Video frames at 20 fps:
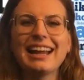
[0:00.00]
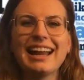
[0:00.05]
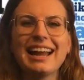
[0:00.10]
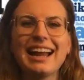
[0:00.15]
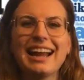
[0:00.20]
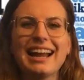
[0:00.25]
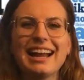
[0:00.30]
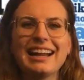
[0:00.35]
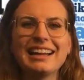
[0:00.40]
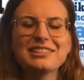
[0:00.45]

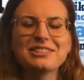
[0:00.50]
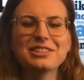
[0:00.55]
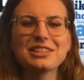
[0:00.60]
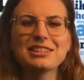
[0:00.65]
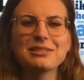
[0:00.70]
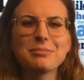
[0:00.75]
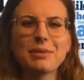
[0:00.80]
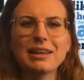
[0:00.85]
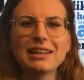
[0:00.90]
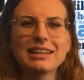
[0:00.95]
and
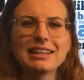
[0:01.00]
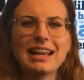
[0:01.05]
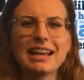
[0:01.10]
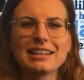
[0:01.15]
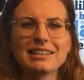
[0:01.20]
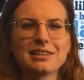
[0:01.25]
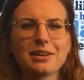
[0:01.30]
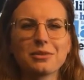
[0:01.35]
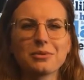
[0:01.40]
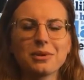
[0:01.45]
just make a
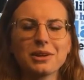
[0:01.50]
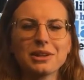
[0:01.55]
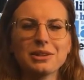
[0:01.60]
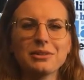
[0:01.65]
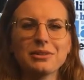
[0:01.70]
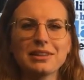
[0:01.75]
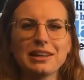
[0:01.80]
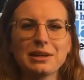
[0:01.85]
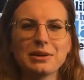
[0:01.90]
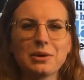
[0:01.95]
guess on what you
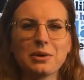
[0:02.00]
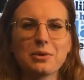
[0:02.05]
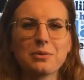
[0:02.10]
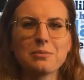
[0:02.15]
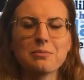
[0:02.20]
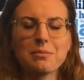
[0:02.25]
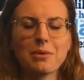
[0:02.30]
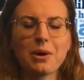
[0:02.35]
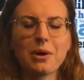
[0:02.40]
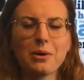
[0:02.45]
think hope,
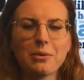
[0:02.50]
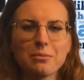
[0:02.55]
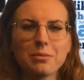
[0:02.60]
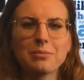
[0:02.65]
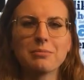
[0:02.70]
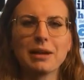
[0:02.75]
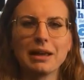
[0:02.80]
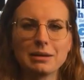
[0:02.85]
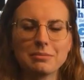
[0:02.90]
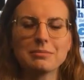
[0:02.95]
hope
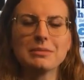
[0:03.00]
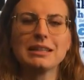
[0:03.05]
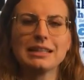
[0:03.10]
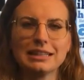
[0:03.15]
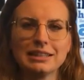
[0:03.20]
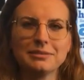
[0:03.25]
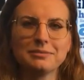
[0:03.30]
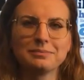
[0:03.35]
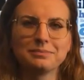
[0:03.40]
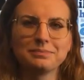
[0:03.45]
might
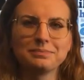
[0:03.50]
mean.